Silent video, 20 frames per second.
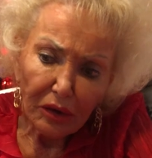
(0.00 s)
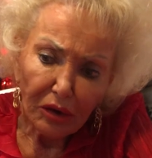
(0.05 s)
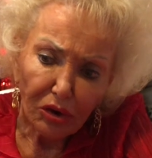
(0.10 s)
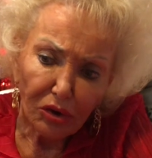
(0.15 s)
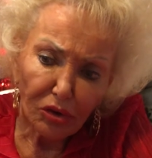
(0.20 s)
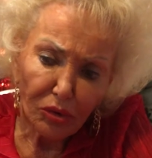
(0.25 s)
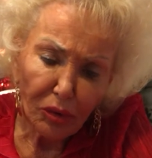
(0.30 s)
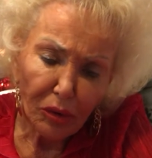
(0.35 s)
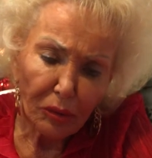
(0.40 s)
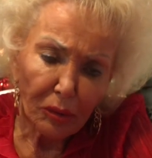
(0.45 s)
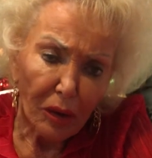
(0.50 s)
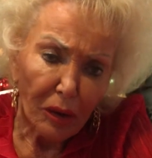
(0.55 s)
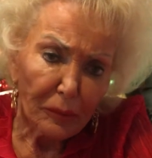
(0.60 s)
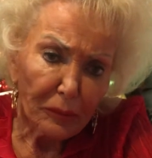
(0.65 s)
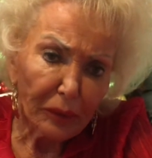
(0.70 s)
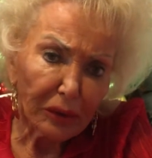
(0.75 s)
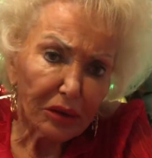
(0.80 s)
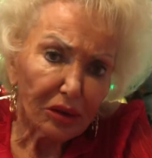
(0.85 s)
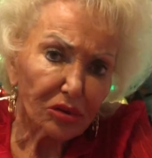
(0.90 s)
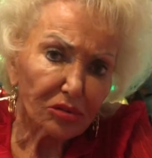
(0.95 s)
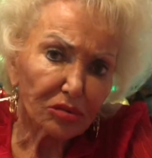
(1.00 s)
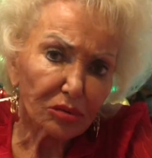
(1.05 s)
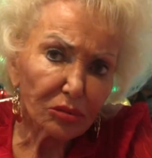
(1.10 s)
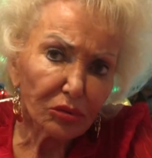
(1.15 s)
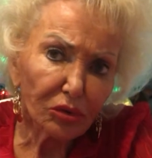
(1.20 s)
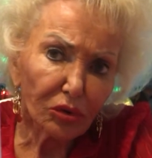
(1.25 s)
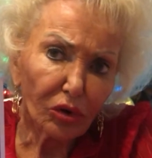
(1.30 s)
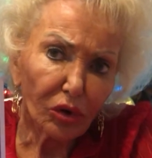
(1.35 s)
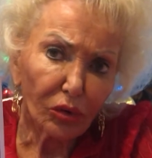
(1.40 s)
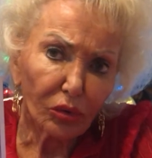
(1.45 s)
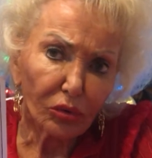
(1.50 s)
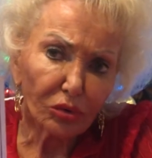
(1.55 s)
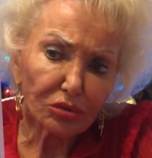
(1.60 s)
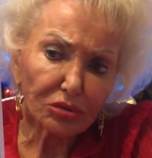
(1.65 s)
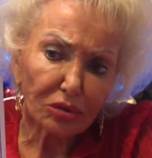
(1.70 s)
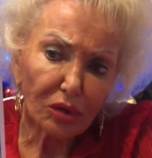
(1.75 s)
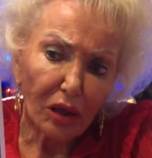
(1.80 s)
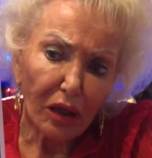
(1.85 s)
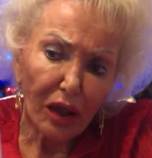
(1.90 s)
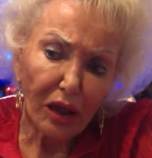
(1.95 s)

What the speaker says: Here you are making some new goals,